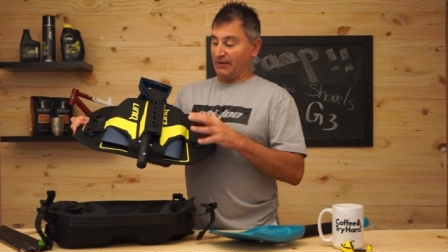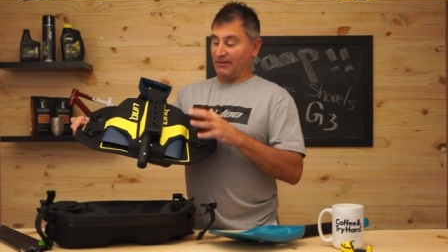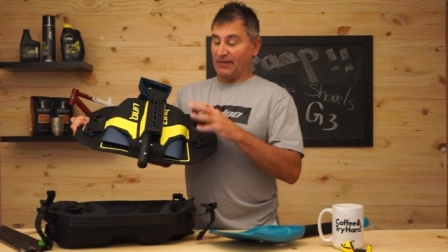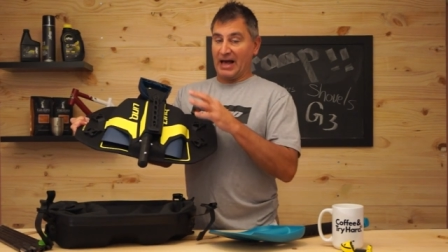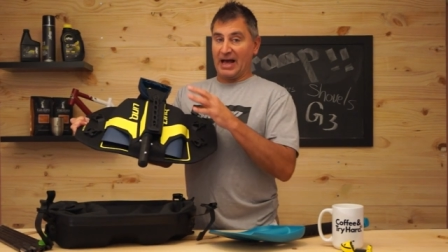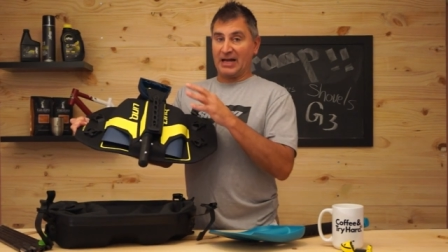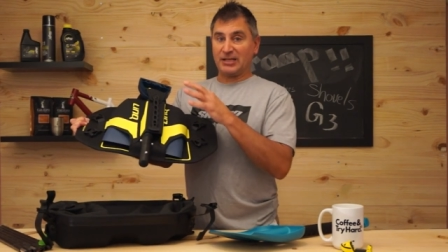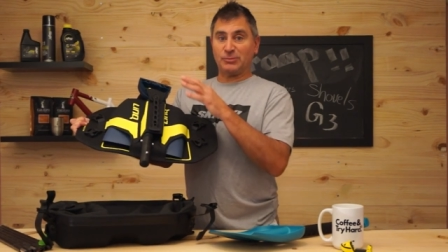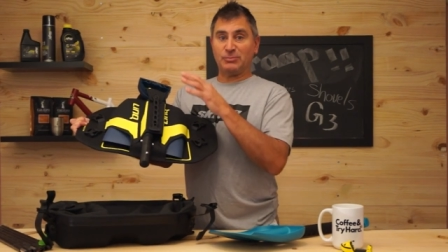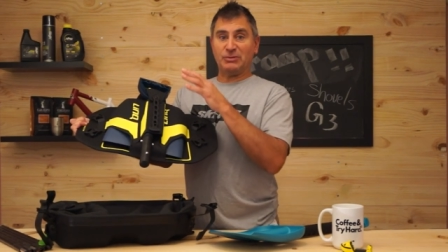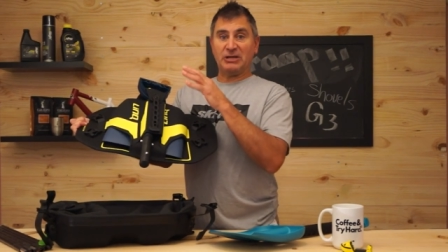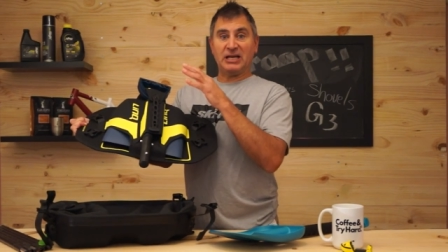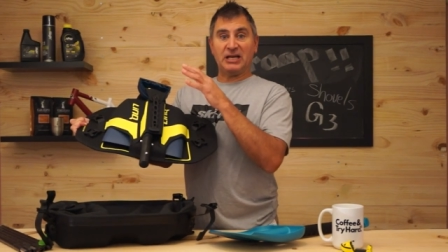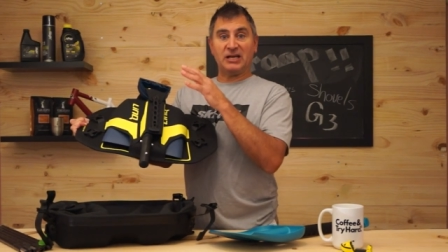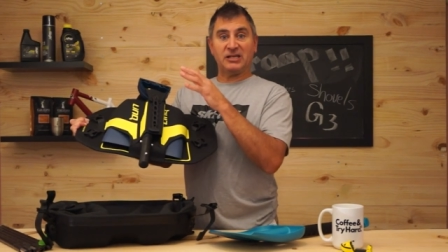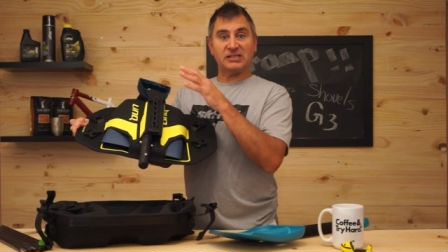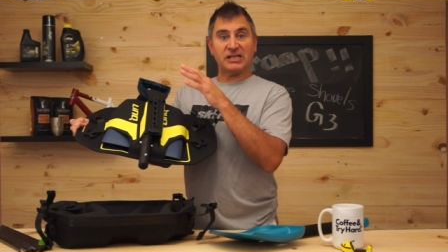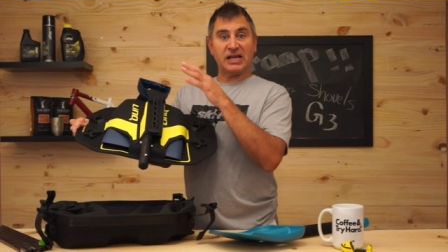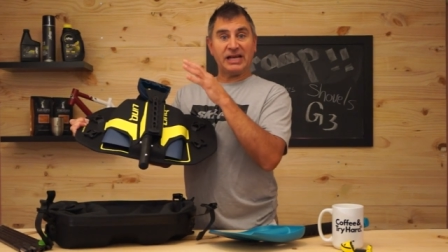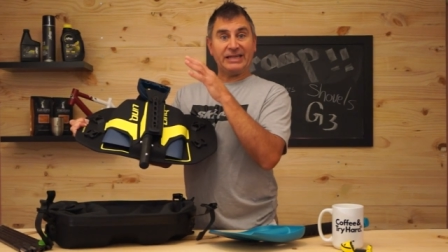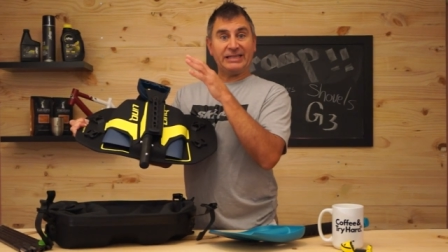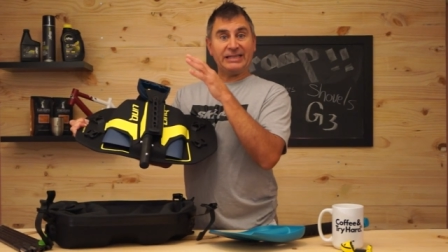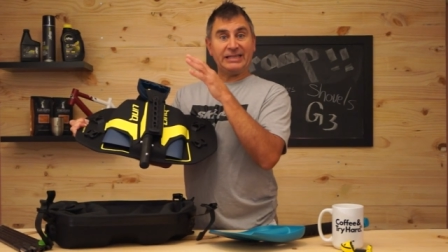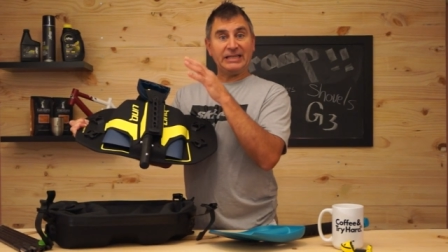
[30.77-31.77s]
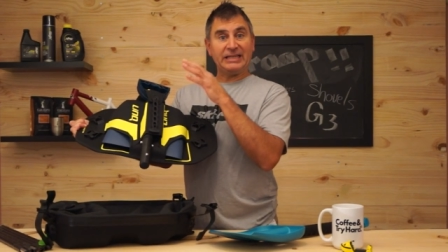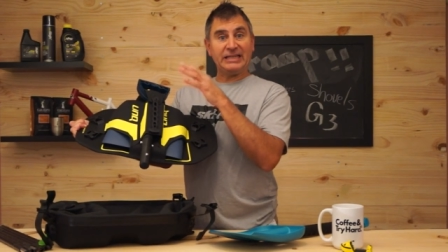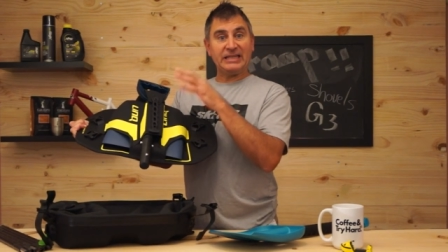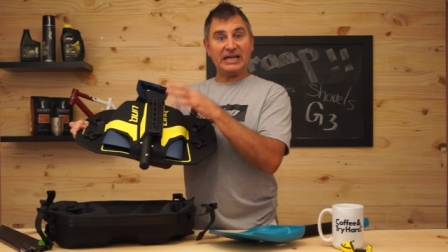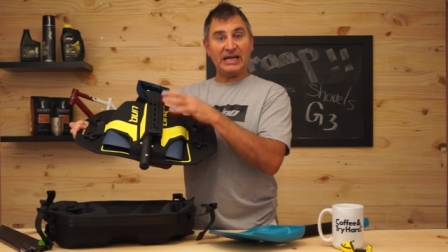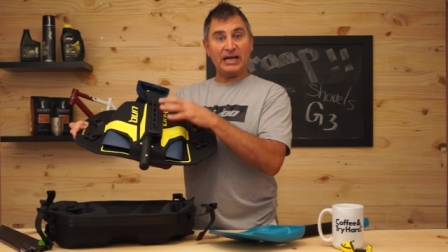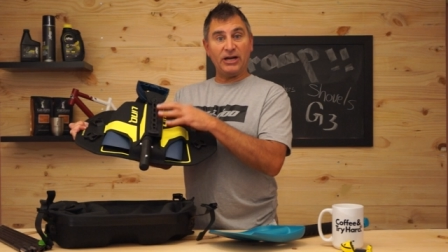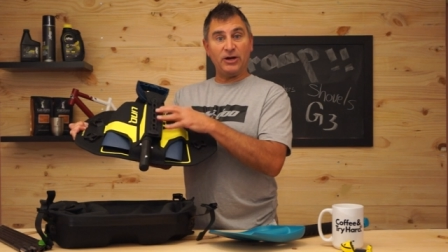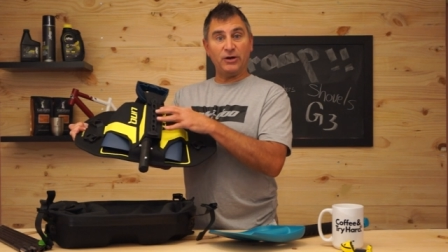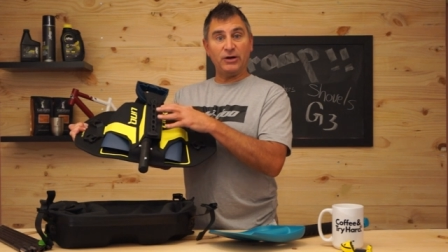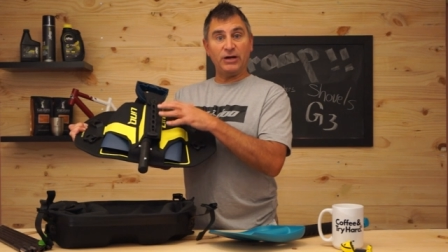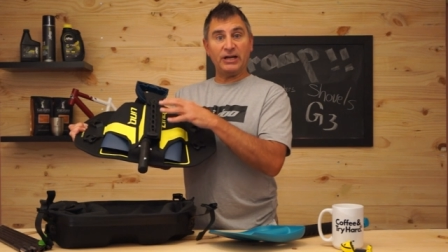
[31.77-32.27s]
and that's because I can
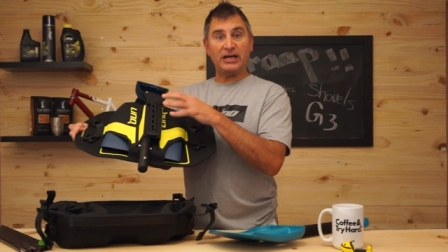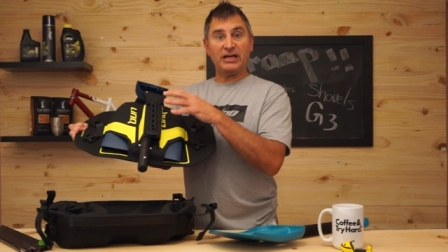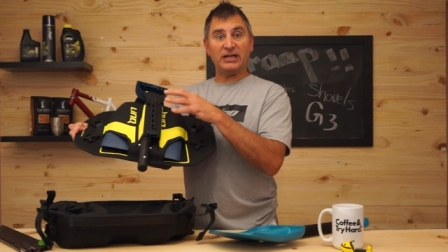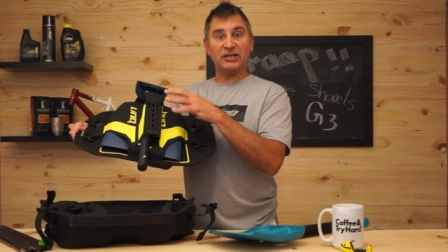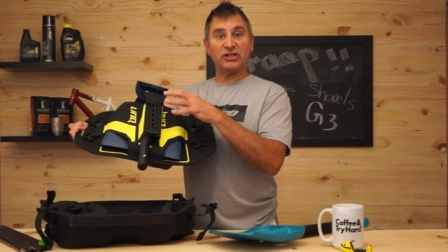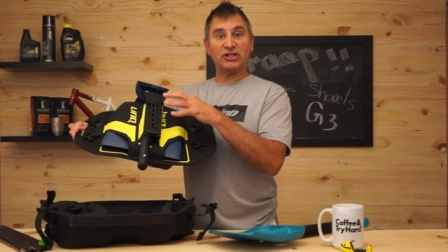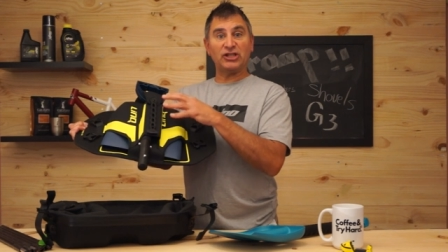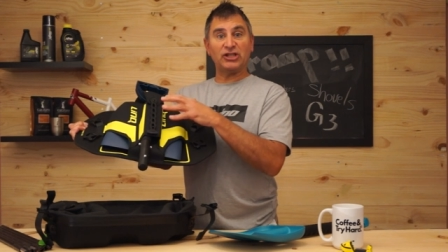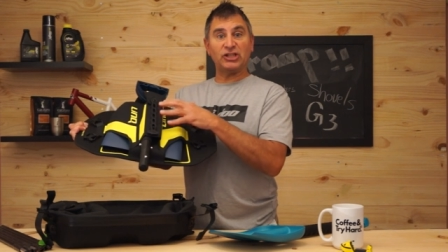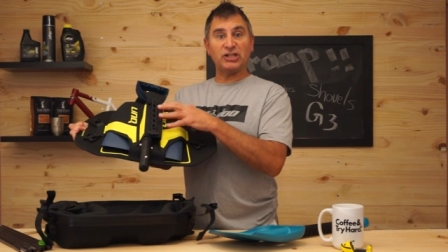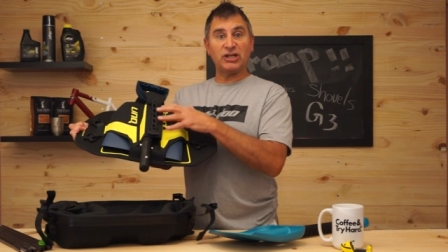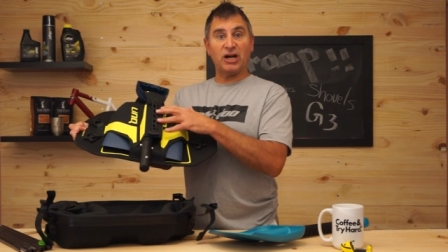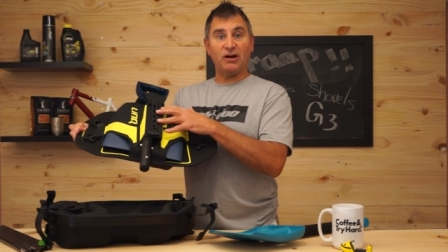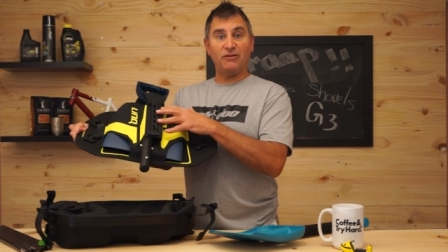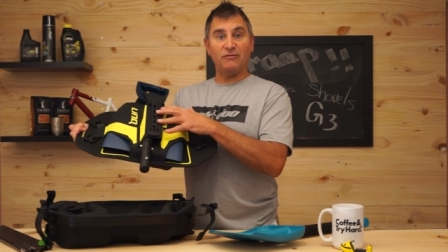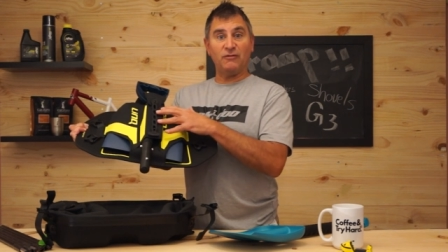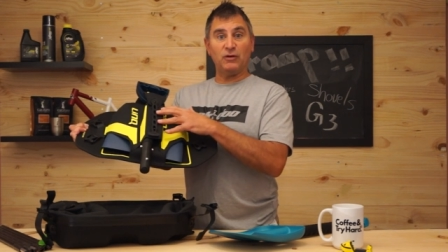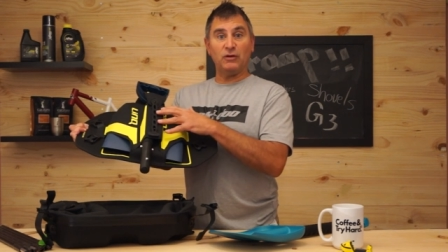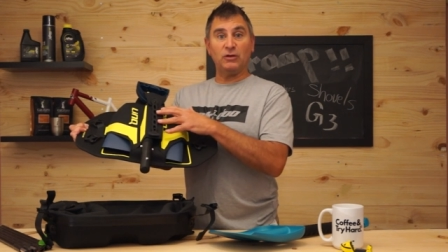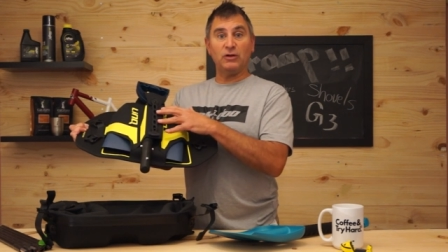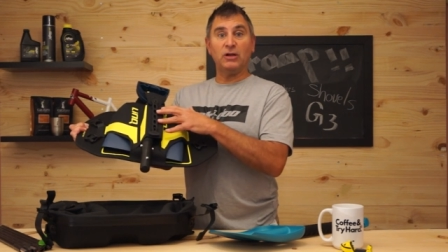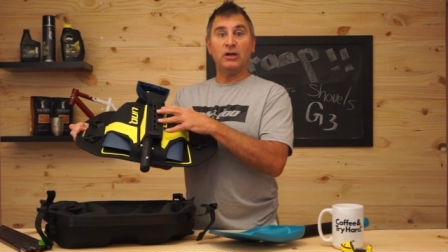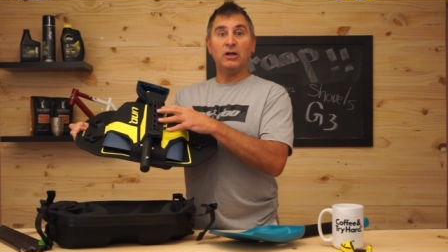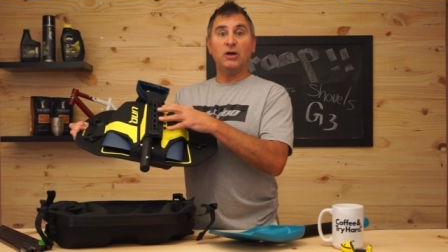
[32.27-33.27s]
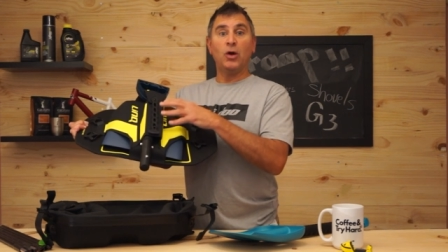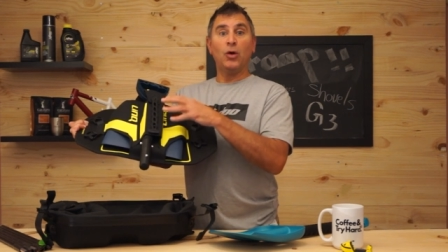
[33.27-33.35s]
carry a shovel